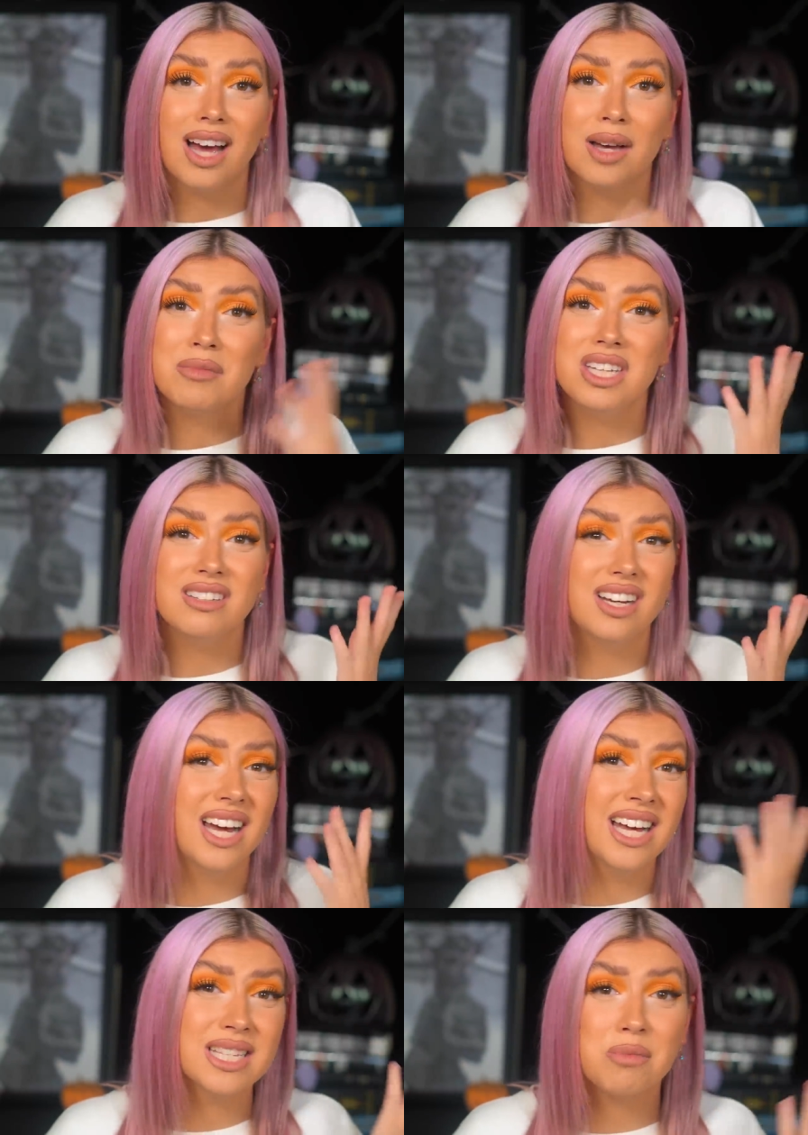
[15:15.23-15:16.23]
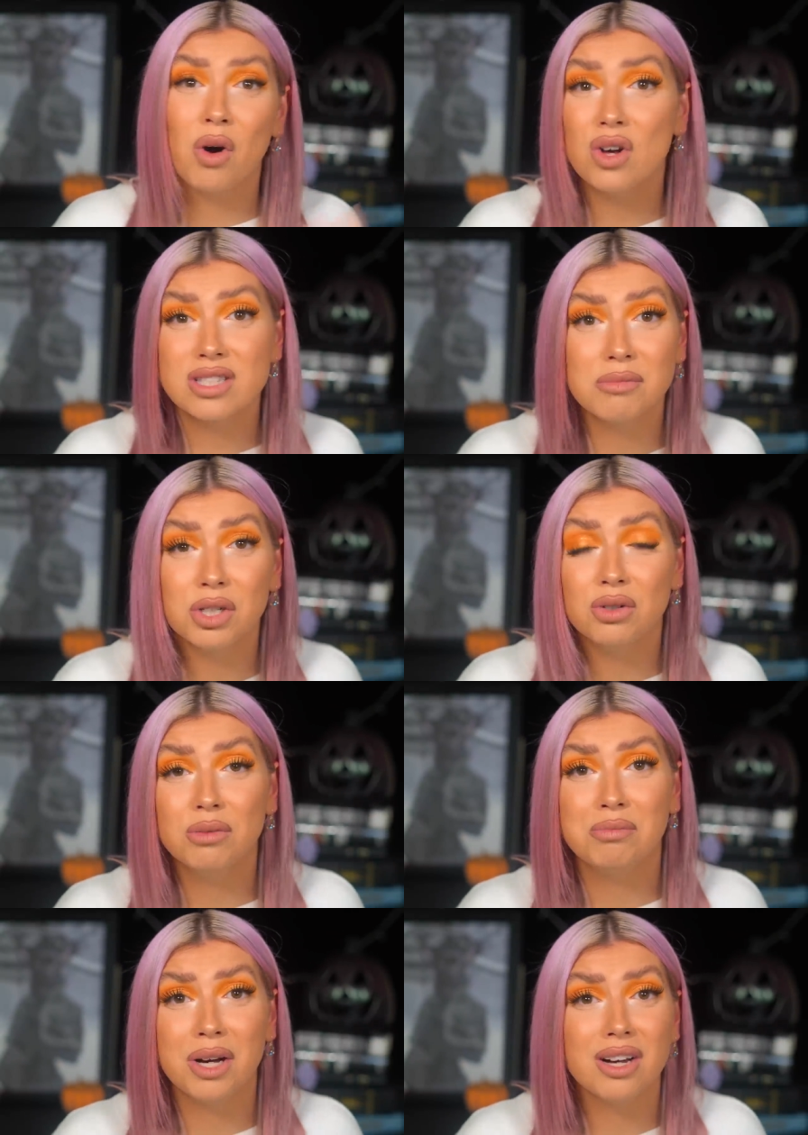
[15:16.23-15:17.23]
I mean, it is
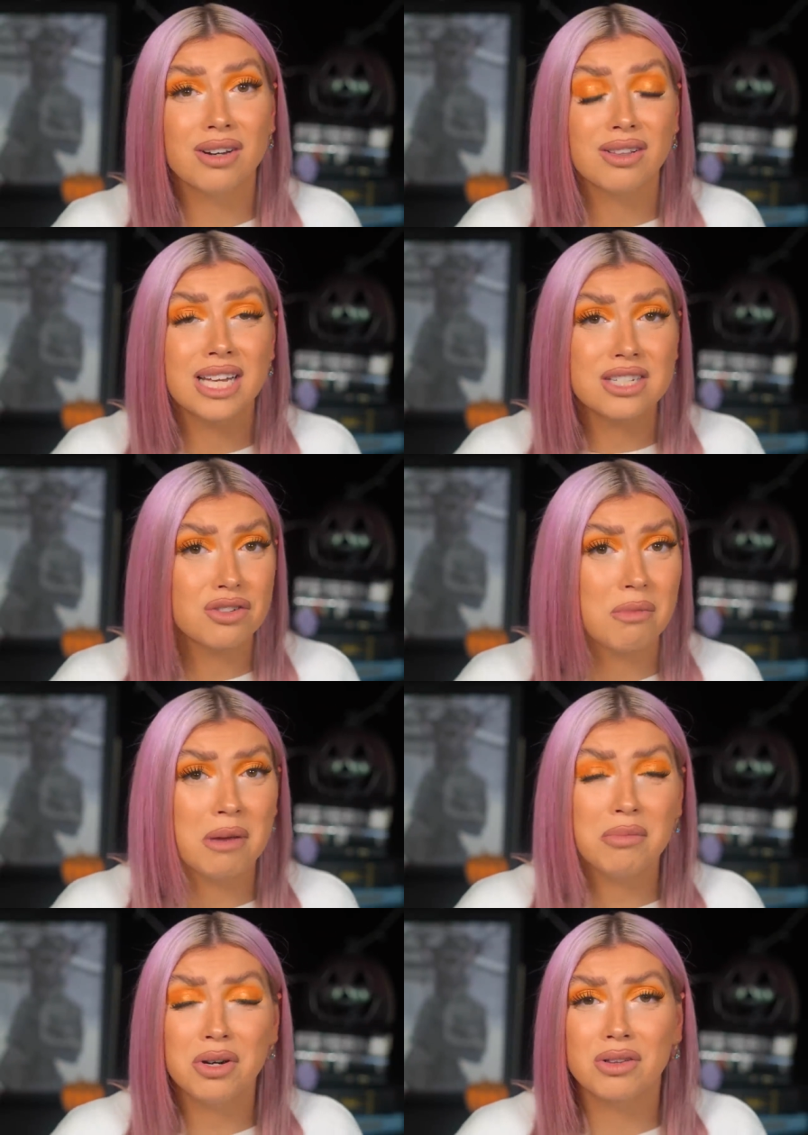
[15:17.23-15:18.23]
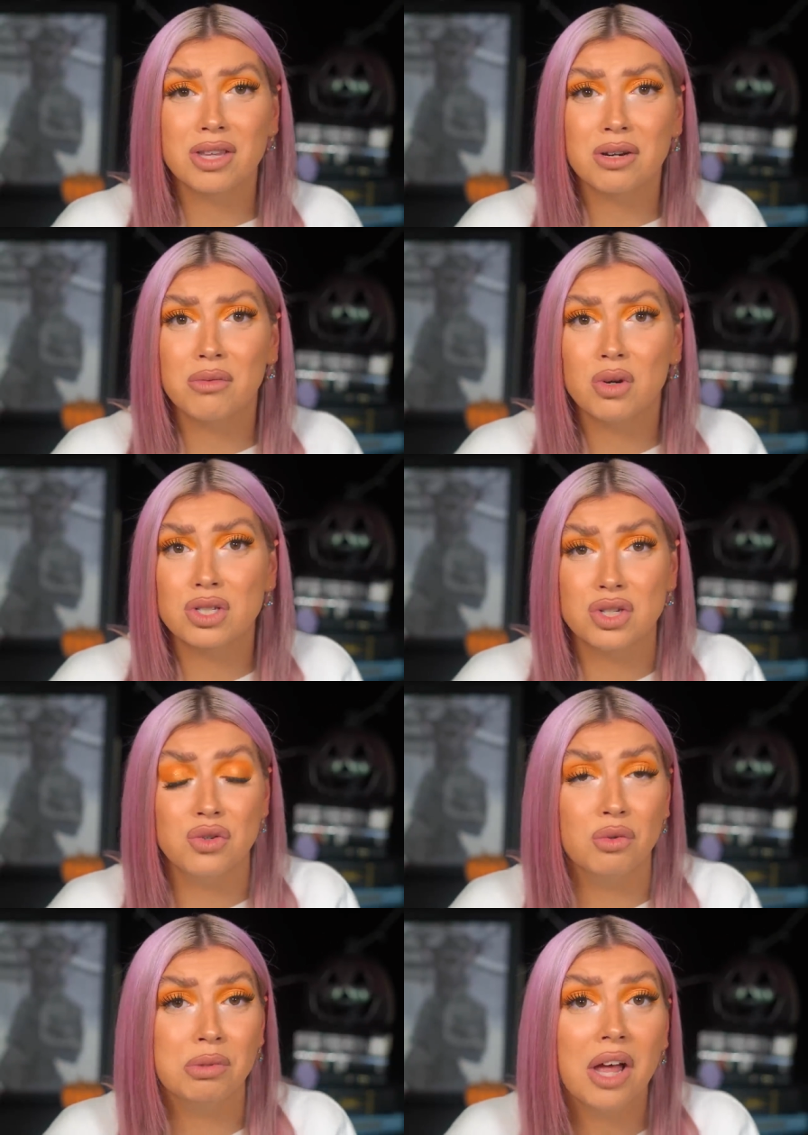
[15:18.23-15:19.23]
possible, but let's remember there was
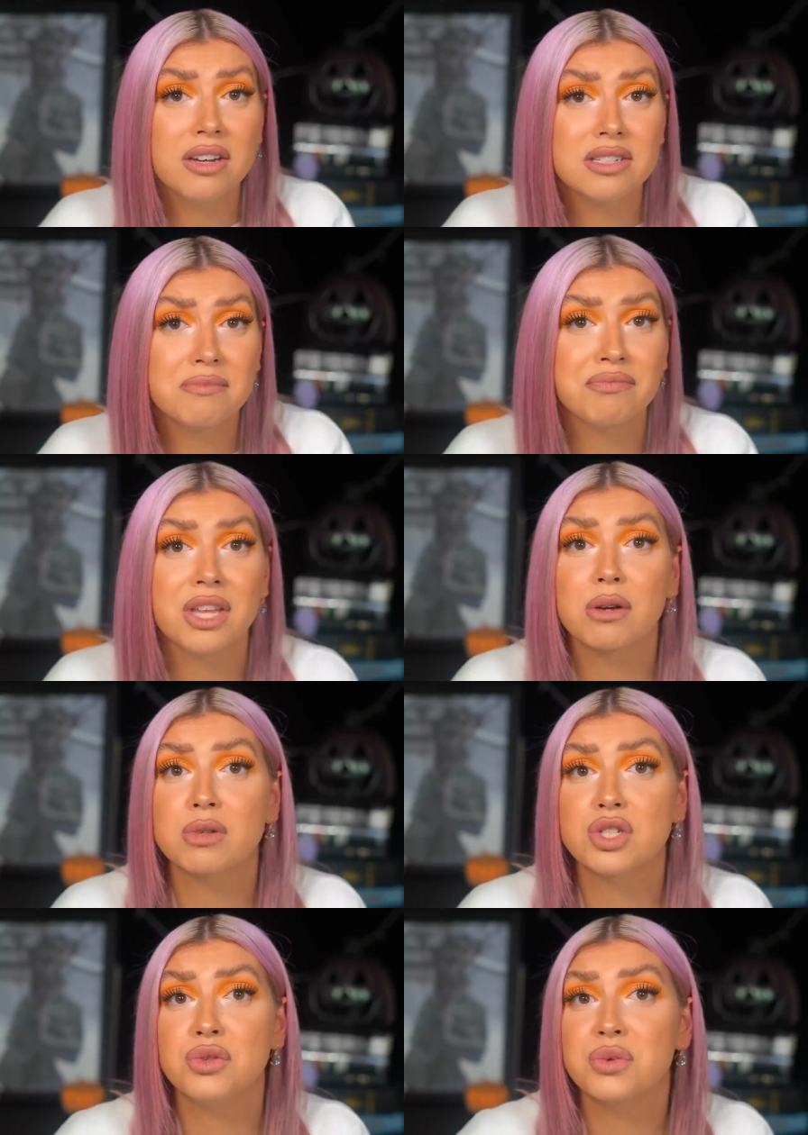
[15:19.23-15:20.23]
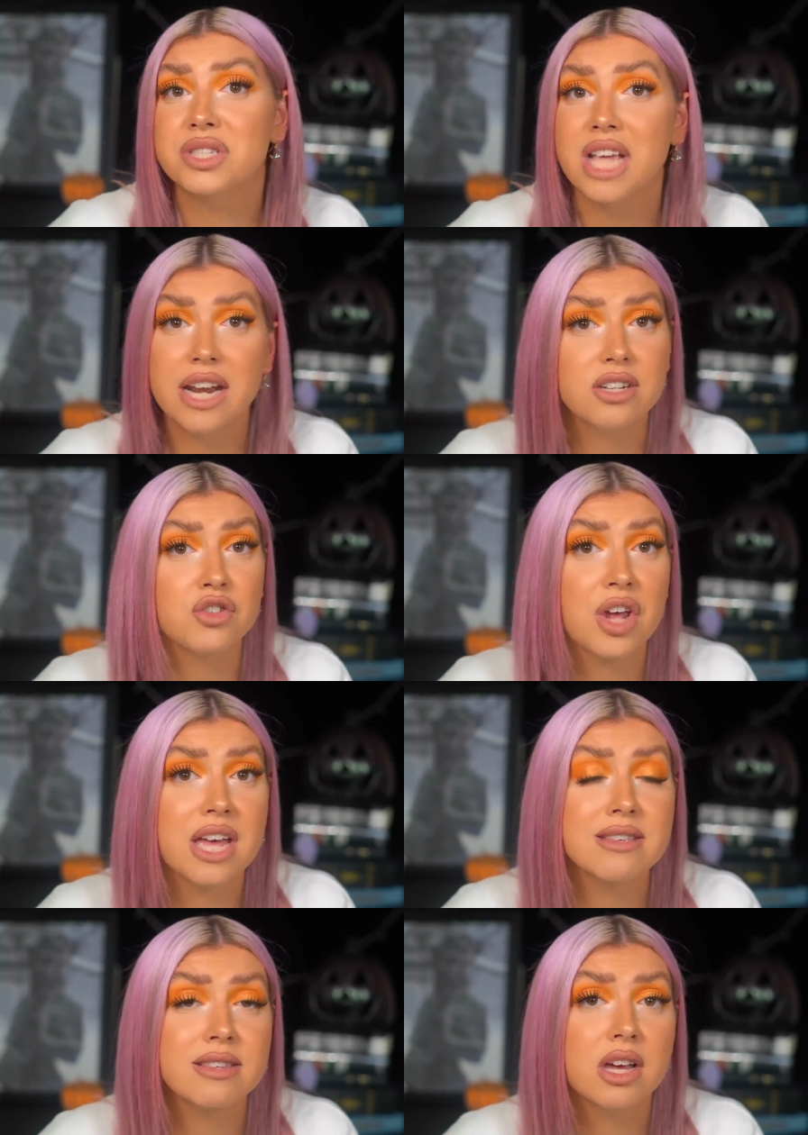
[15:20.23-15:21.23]
no blood. There was no scent
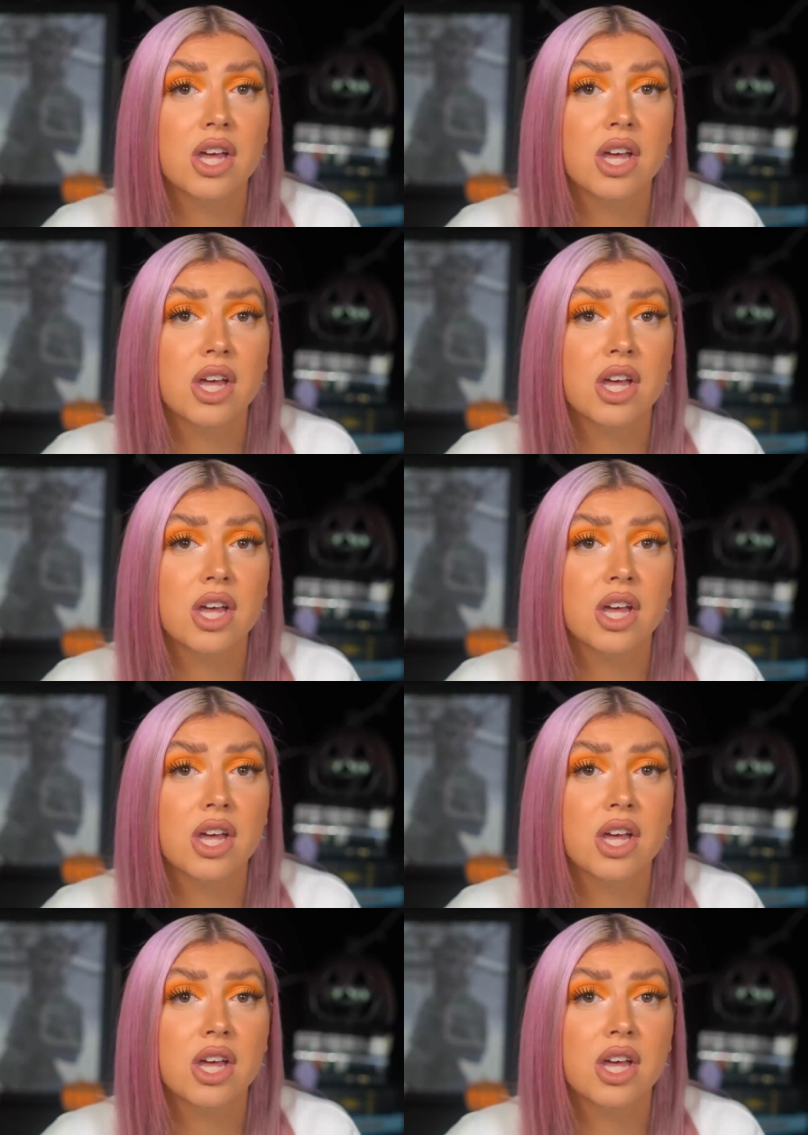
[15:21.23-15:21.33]
trace.